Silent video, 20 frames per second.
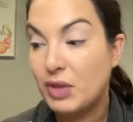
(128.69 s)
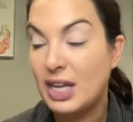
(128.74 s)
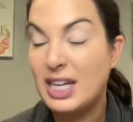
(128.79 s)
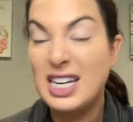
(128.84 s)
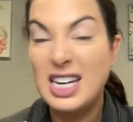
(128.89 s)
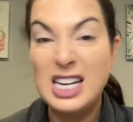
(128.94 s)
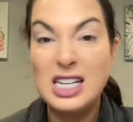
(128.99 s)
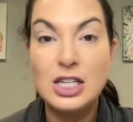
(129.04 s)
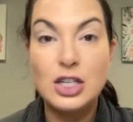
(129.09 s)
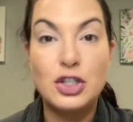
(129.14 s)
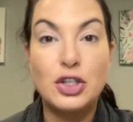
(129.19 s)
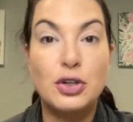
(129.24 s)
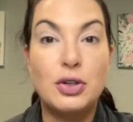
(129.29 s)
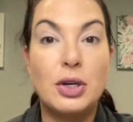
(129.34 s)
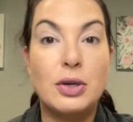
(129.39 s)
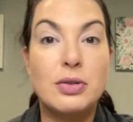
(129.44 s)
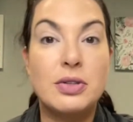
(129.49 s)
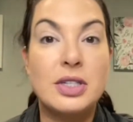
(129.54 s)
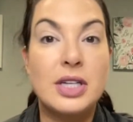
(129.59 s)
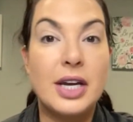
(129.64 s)
Need to do
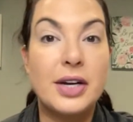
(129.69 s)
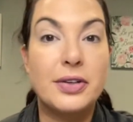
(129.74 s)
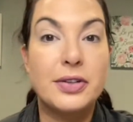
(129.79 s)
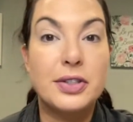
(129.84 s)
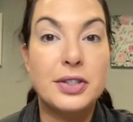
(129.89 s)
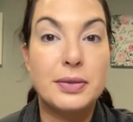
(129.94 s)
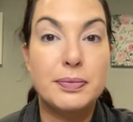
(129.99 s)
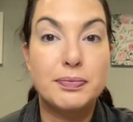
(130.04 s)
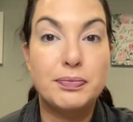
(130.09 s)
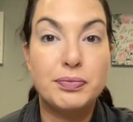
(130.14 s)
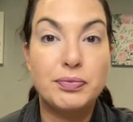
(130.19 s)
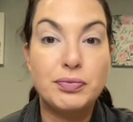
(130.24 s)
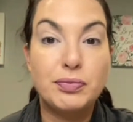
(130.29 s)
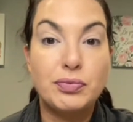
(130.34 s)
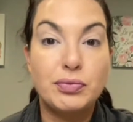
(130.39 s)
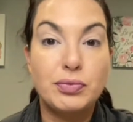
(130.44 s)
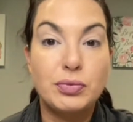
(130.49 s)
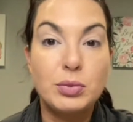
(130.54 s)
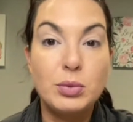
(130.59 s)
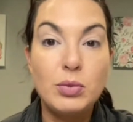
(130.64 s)
those nails.
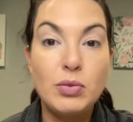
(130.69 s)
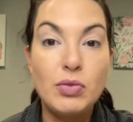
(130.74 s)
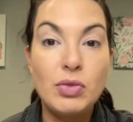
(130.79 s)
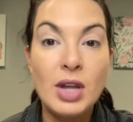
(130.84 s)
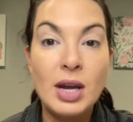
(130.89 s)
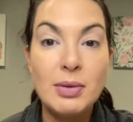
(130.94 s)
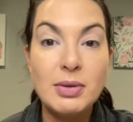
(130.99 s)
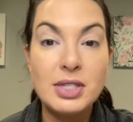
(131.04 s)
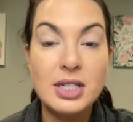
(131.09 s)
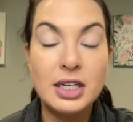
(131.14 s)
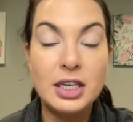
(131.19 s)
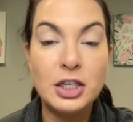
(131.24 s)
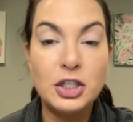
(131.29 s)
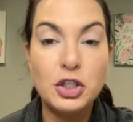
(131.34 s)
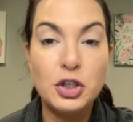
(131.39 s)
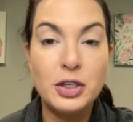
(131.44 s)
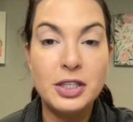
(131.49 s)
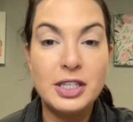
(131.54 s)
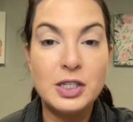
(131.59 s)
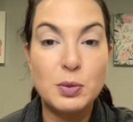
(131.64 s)
I was going to
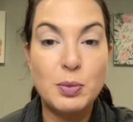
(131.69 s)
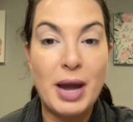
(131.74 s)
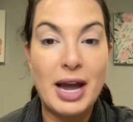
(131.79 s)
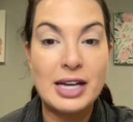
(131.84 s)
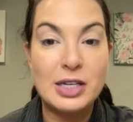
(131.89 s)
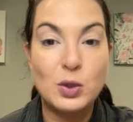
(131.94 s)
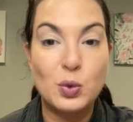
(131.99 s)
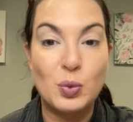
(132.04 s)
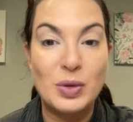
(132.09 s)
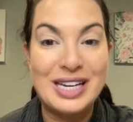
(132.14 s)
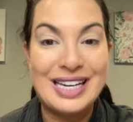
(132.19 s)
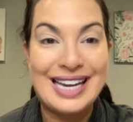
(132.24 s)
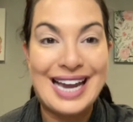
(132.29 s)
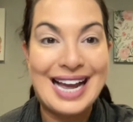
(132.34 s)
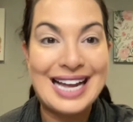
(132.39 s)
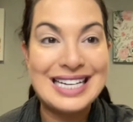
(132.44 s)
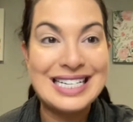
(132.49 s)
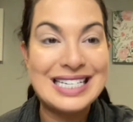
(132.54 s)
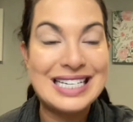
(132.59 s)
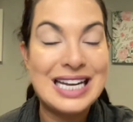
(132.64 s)
do it this past
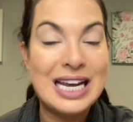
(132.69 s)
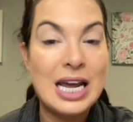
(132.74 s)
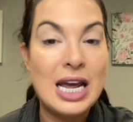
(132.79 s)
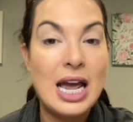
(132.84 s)
weekend,